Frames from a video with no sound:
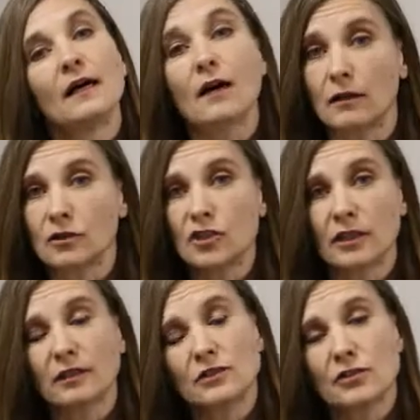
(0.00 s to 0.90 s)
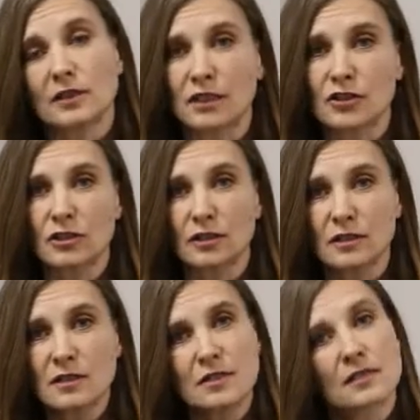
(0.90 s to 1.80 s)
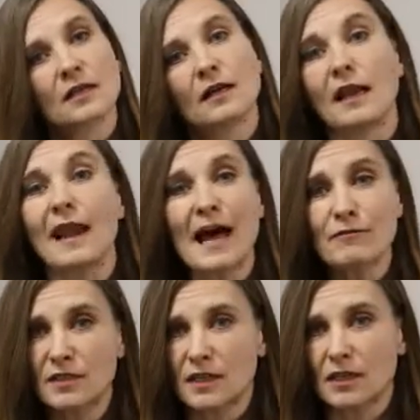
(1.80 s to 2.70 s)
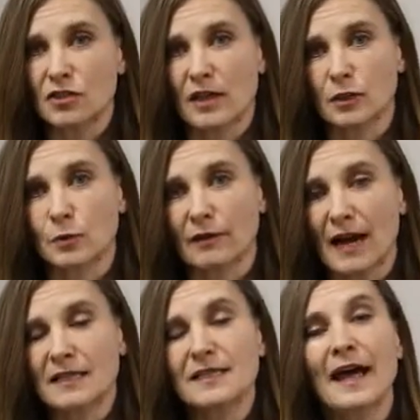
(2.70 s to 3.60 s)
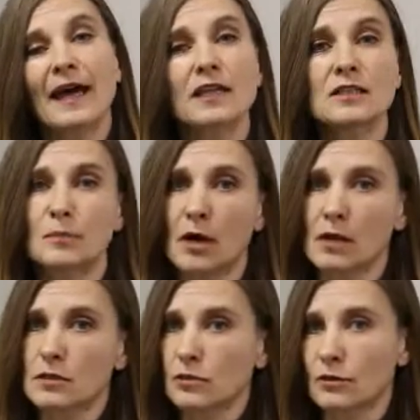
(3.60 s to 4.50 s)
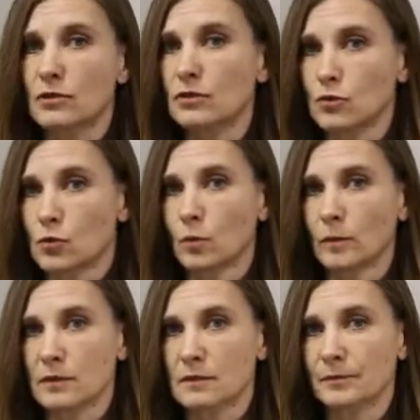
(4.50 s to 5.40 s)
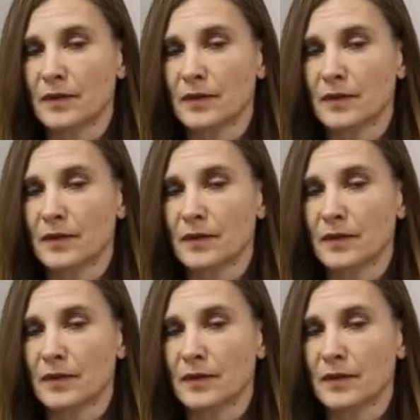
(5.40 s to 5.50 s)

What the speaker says: culture, traditions, life stage that we're at, and past hurts and traumas.